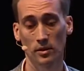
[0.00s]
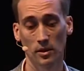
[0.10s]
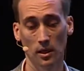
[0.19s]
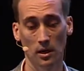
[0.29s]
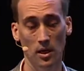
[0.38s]

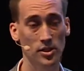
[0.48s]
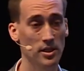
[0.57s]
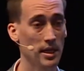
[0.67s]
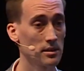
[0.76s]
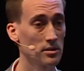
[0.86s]

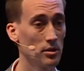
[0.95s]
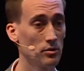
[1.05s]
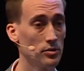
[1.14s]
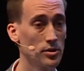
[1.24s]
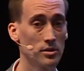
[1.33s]
large-scale
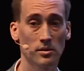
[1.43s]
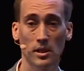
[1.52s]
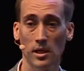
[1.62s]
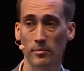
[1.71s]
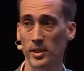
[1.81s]
solutions
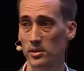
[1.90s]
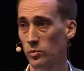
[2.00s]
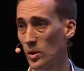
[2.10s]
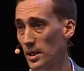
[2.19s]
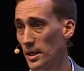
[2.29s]
because one